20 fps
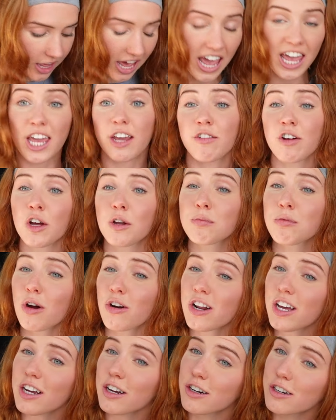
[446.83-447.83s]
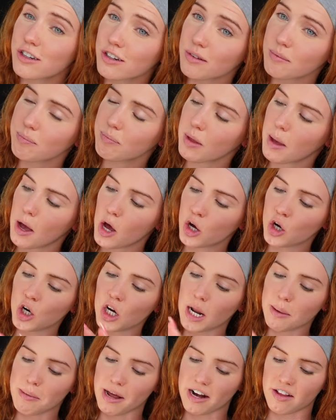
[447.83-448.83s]
8-year-old product,
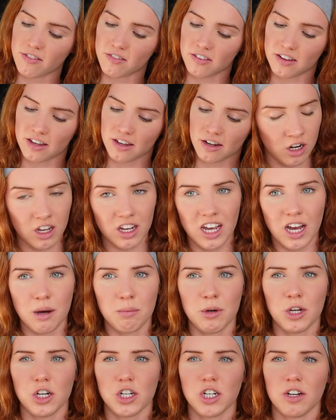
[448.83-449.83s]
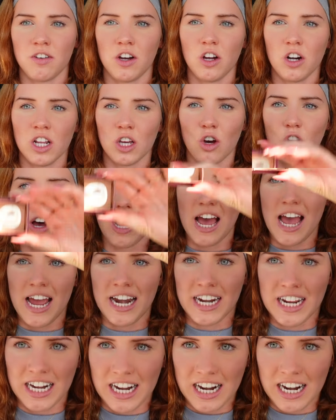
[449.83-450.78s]
Hoola Benefit. Look how much, I've hardly got any